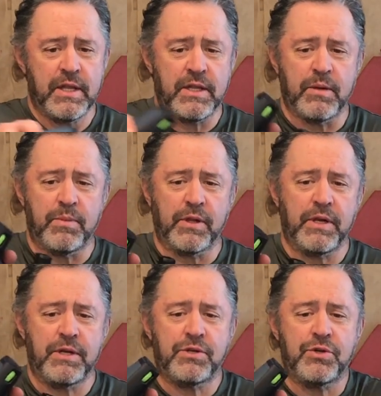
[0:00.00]
the
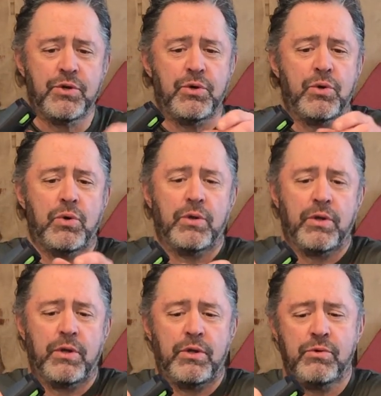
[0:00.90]
ability to
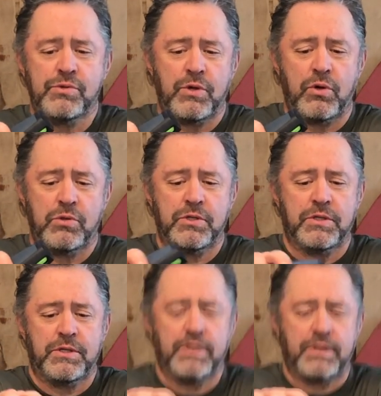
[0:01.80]
use the
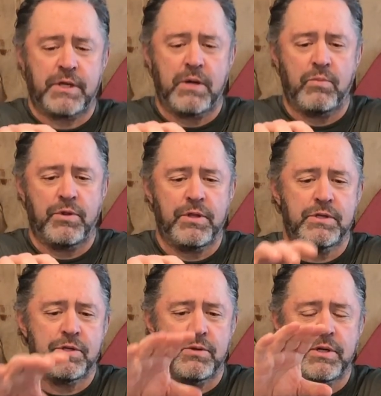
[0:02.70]
hoses that come with
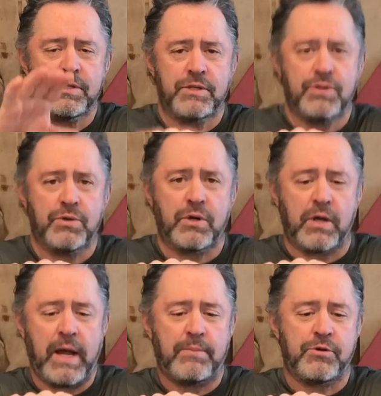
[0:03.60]
these units to
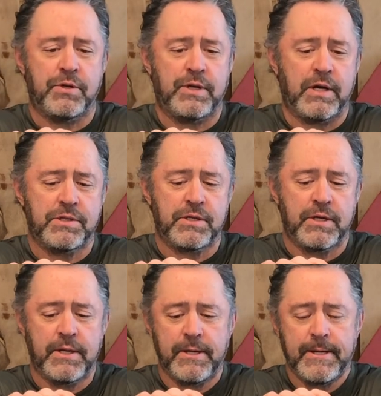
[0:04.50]
capture the dust
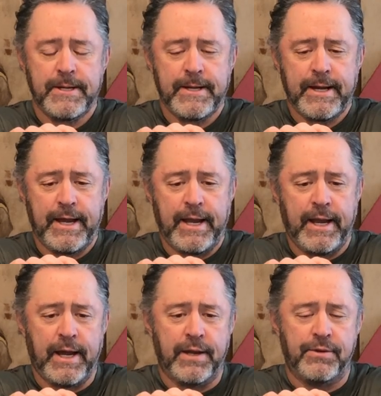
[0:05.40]

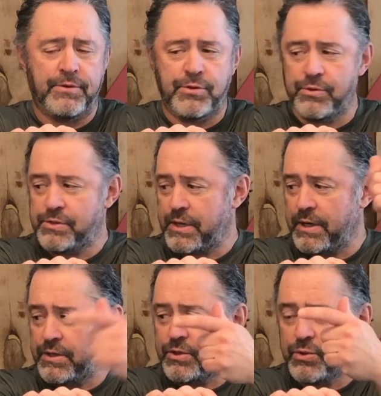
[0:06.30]
and to send
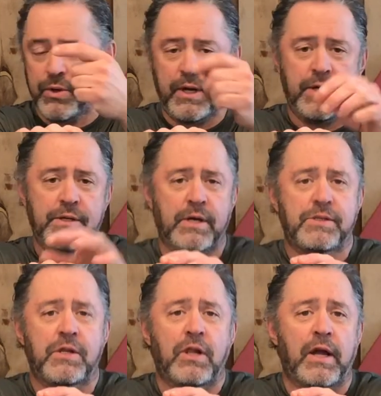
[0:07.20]
it to a
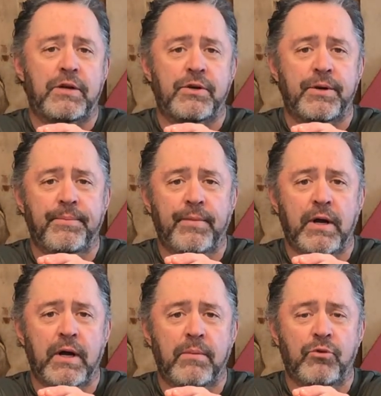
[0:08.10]
dust collector
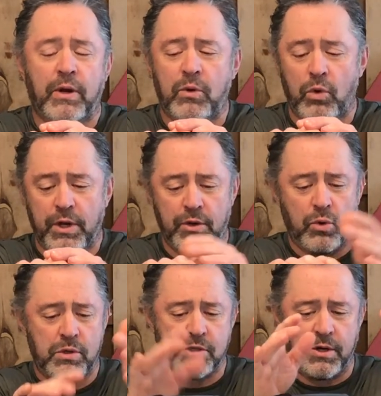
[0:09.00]
so I can work
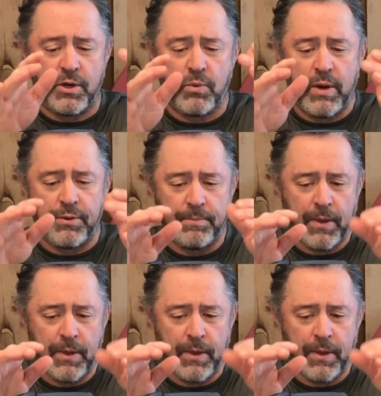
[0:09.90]
indoors all year round.